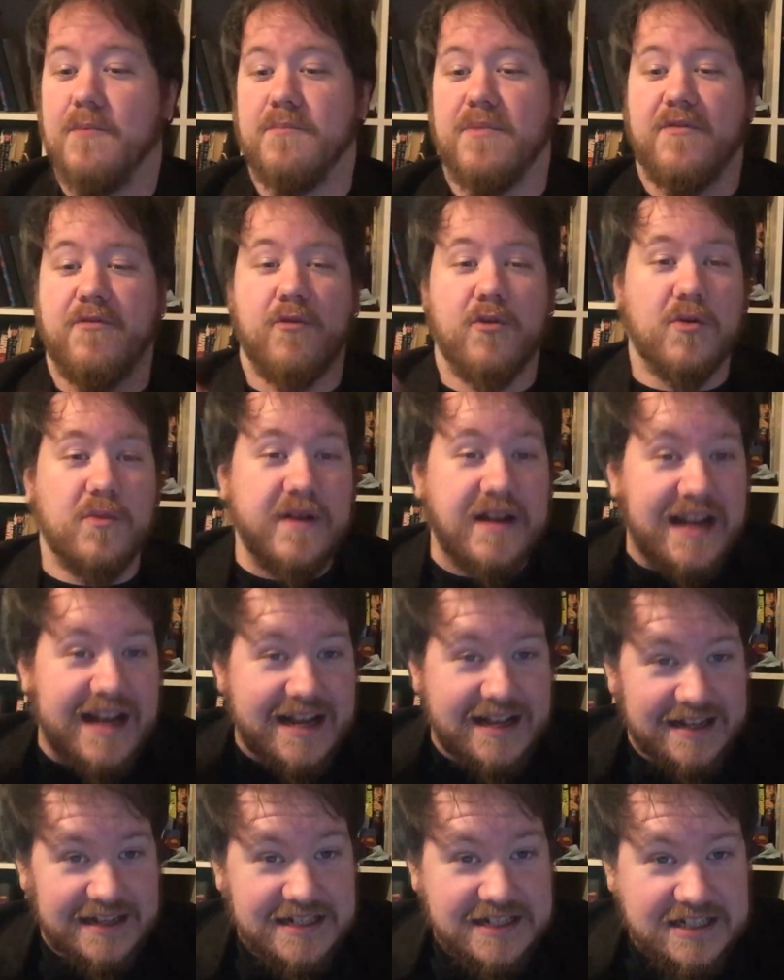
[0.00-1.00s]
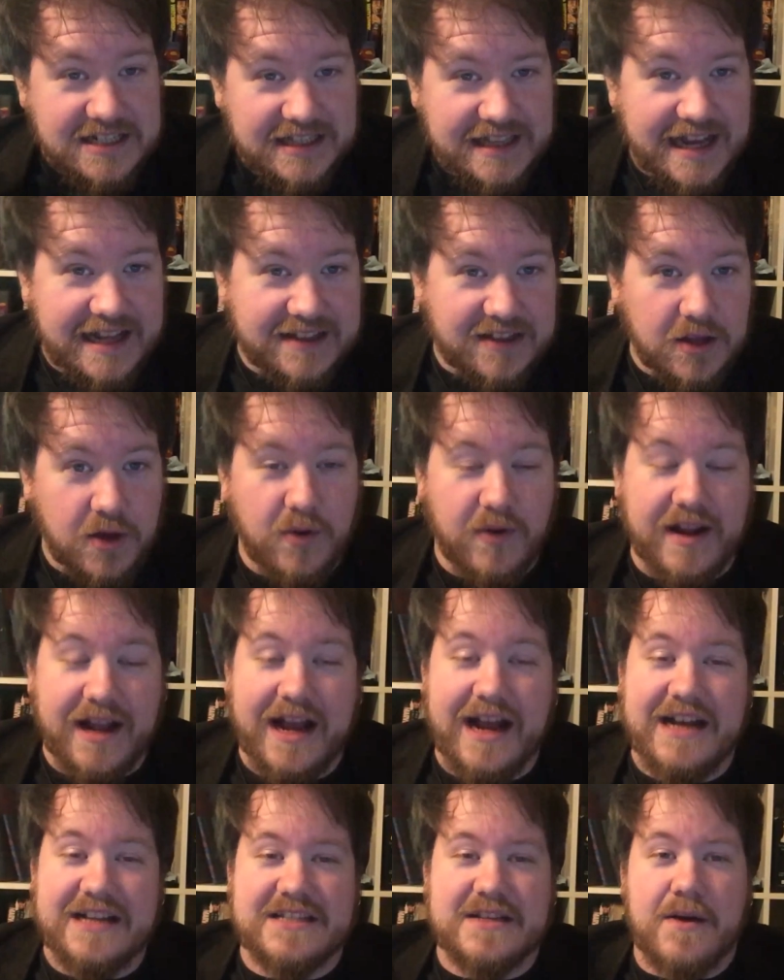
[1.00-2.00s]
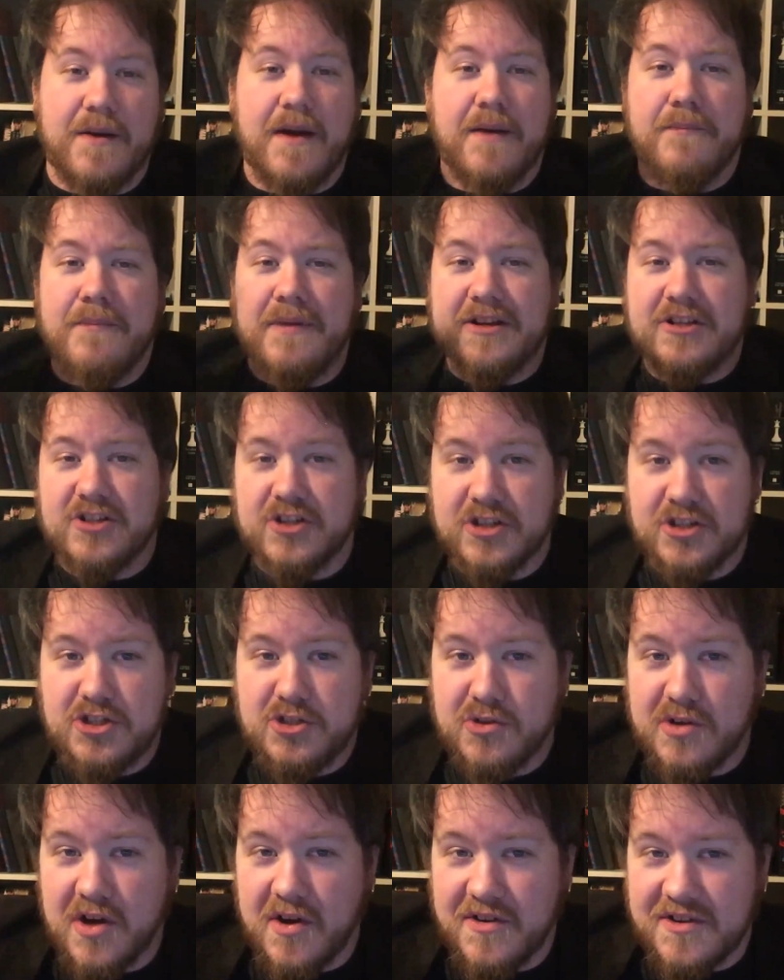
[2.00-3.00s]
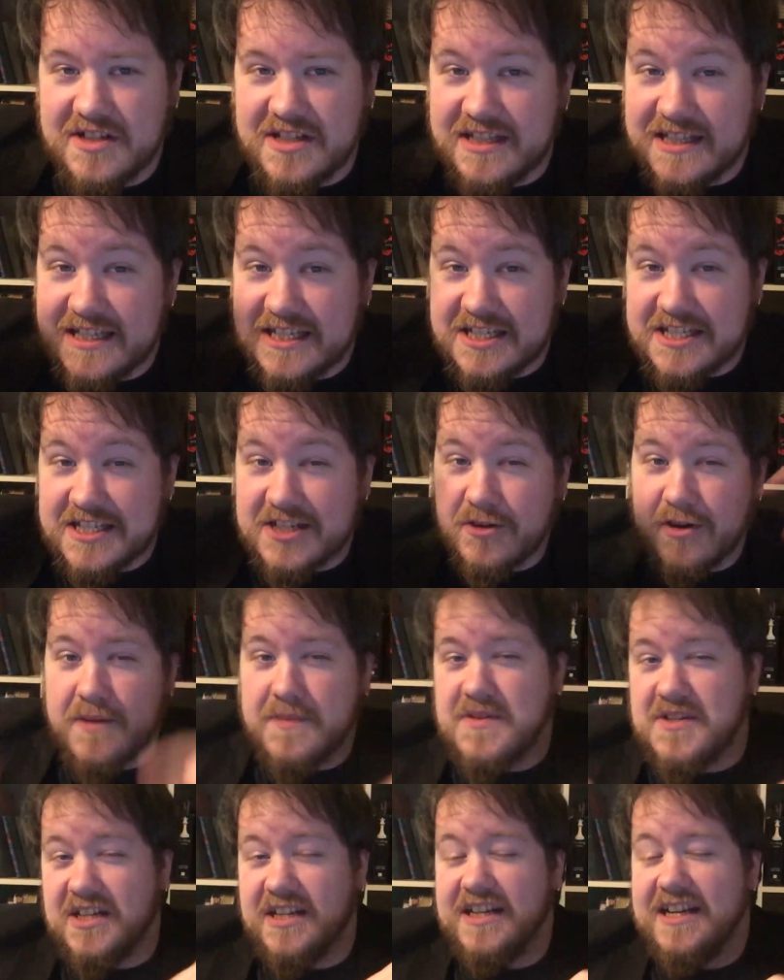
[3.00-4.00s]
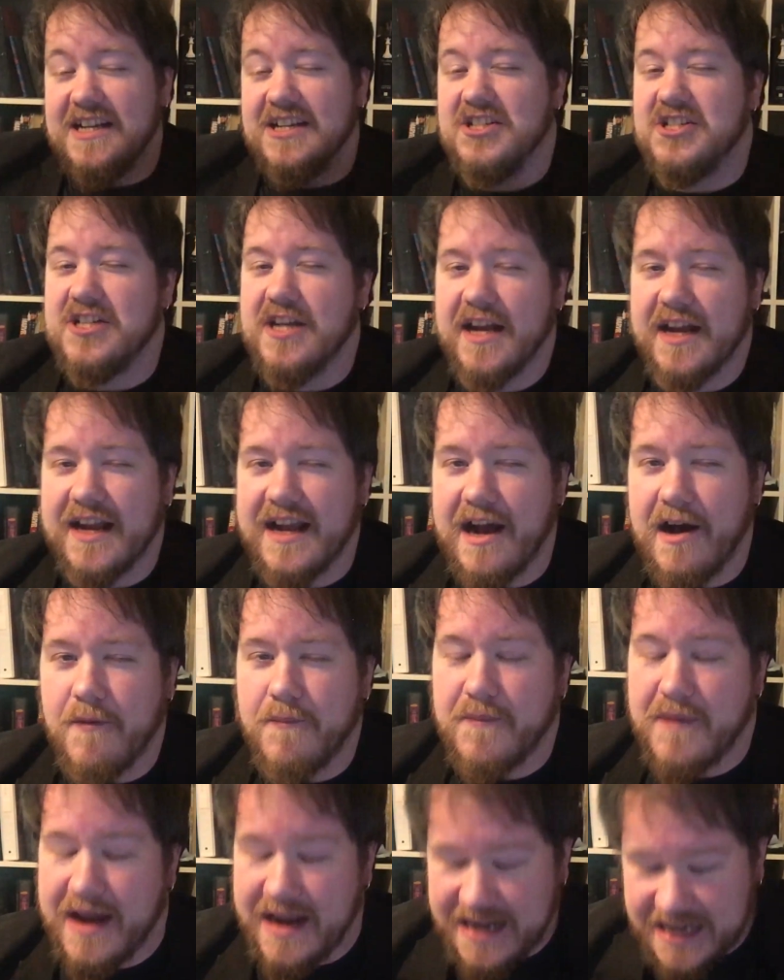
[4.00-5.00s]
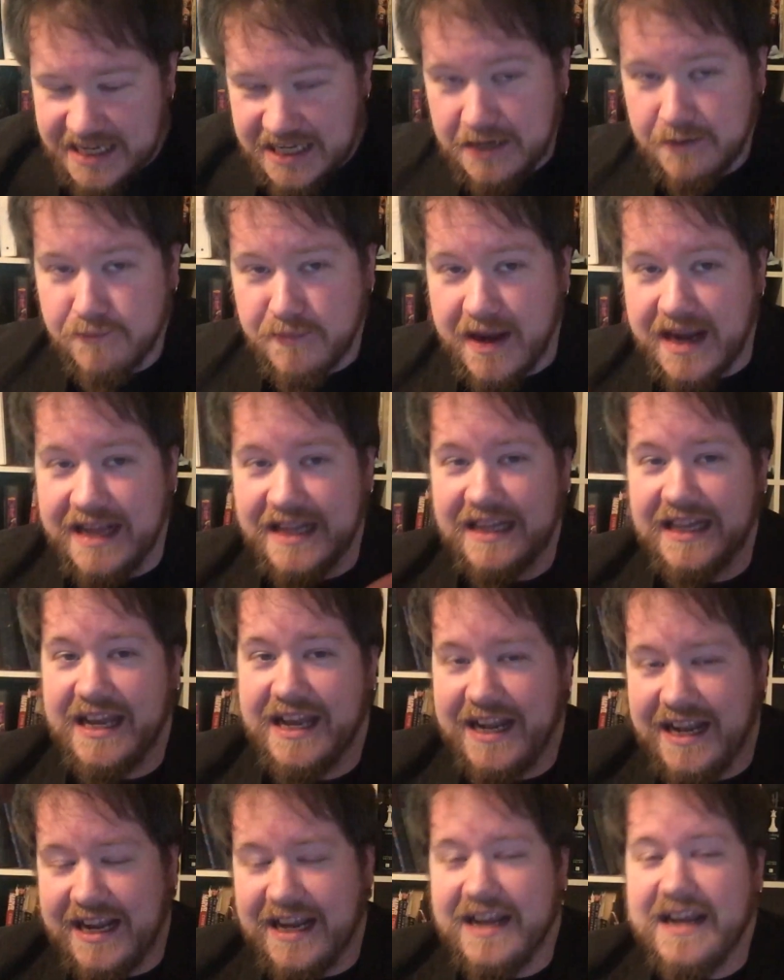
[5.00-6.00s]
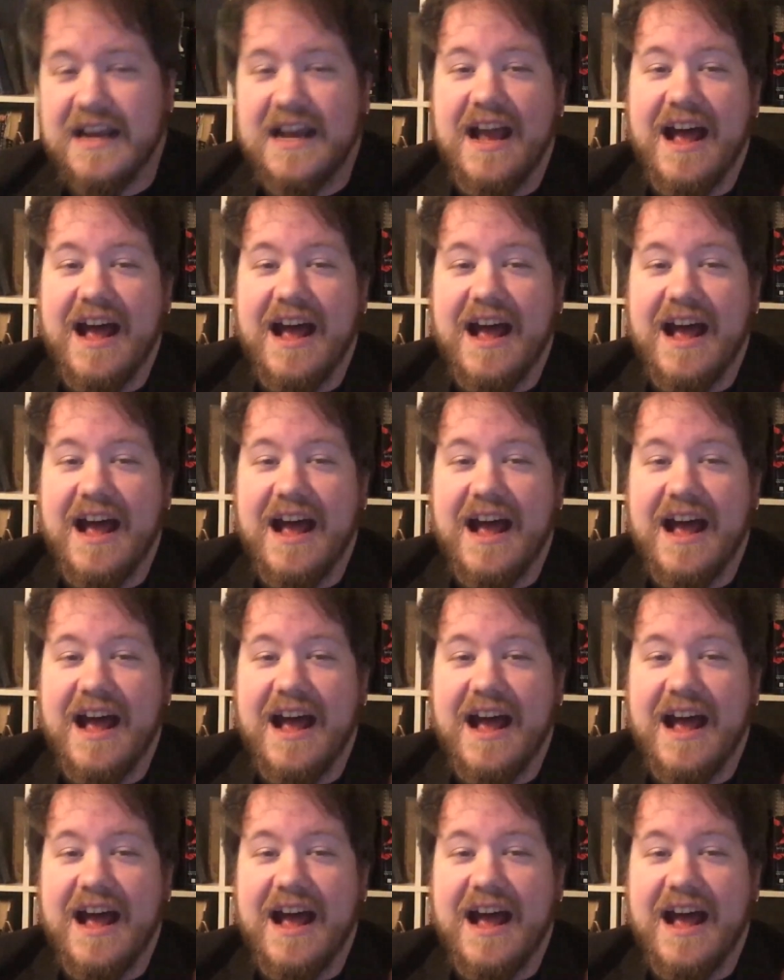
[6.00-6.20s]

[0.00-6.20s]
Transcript: Before we get into that though, guys, make sure that you go into the description and check out my eBay link.